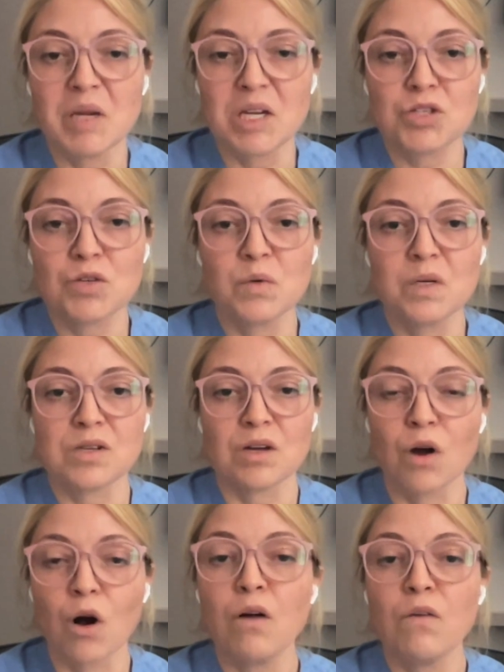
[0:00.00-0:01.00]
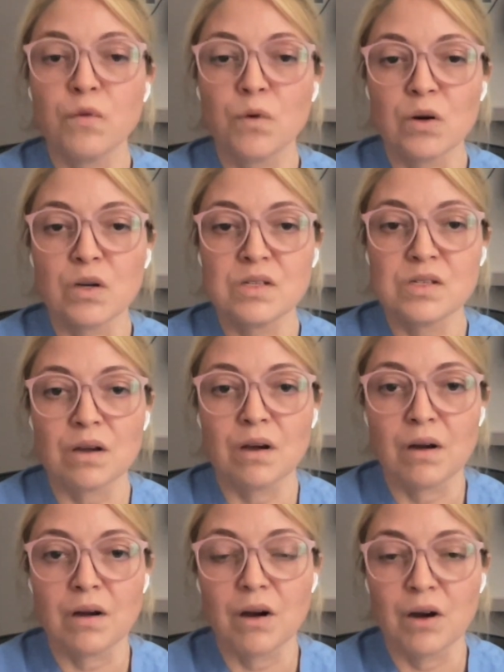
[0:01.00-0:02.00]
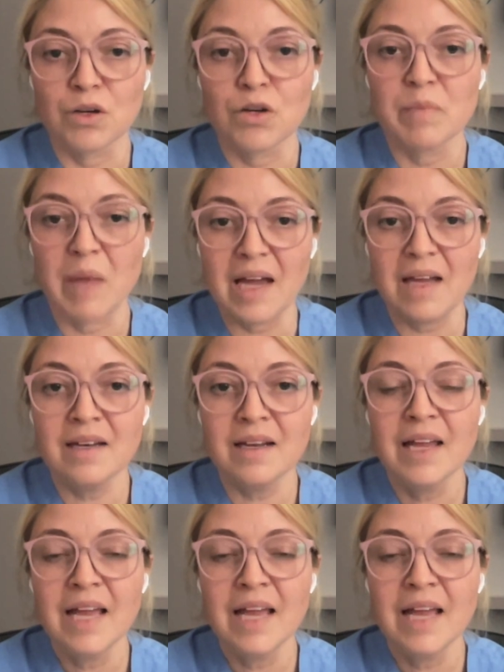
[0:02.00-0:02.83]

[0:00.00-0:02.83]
the patient was on all fours on her bed,